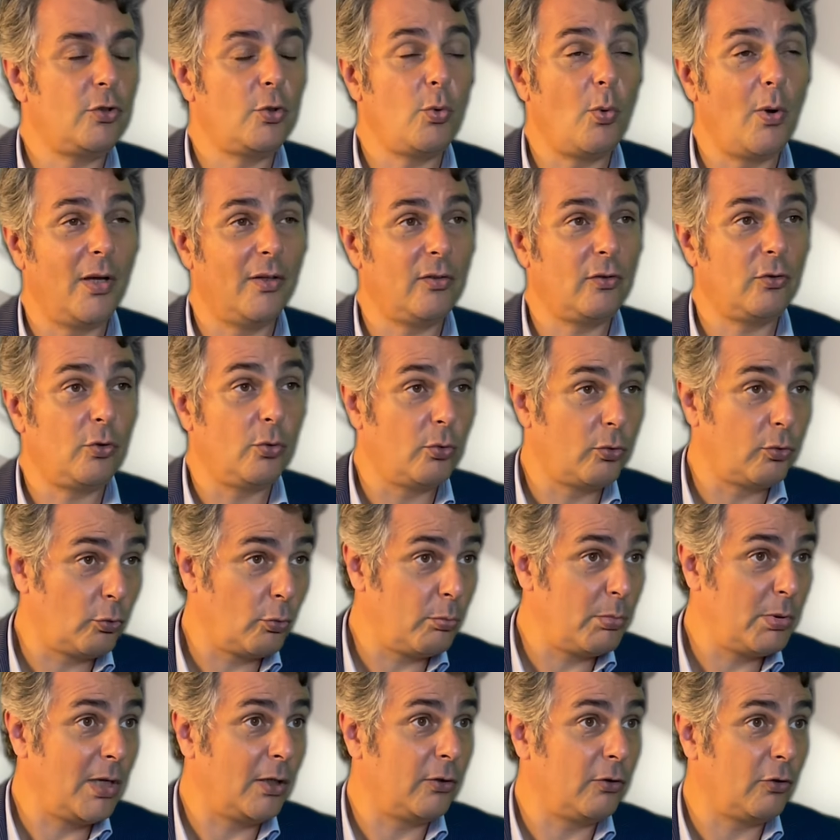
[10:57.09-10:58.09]
US used to
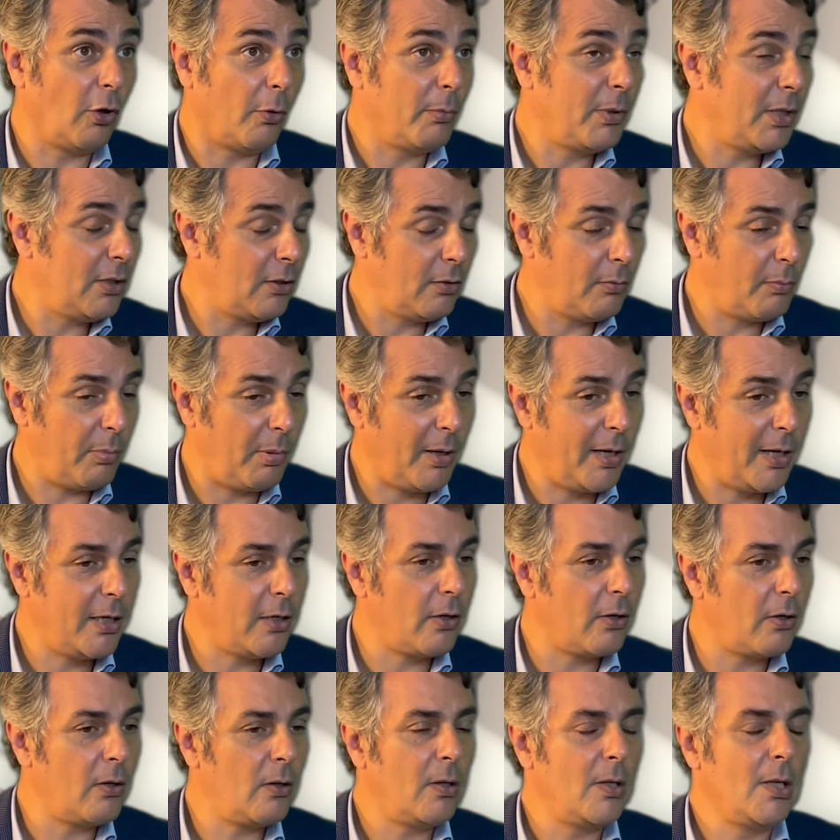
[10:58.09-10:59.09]
be a dominant
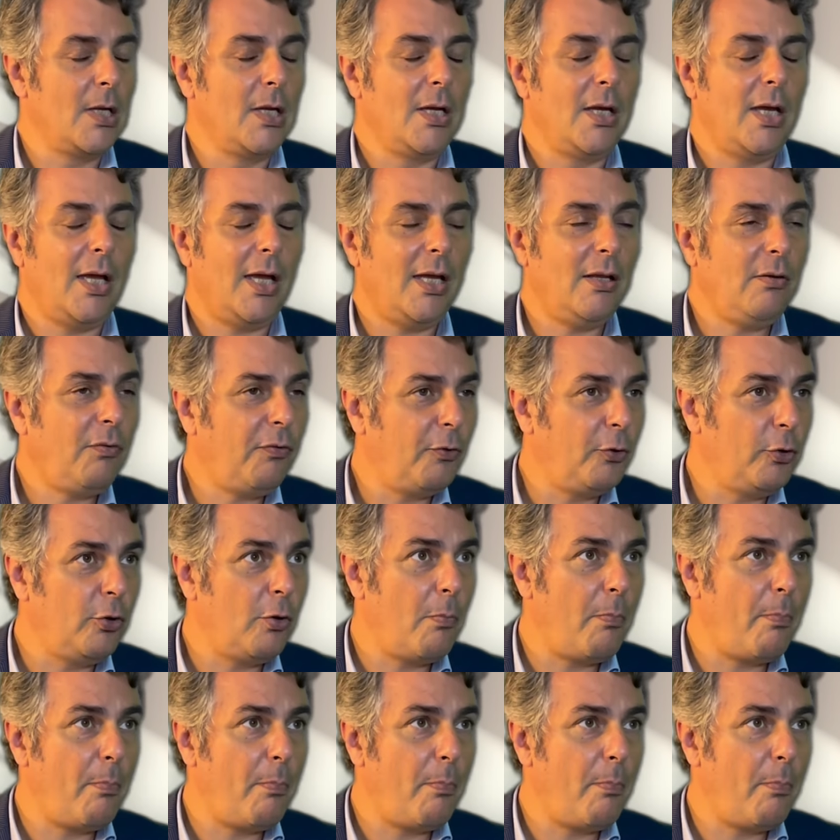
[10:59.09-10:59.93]
player. And for the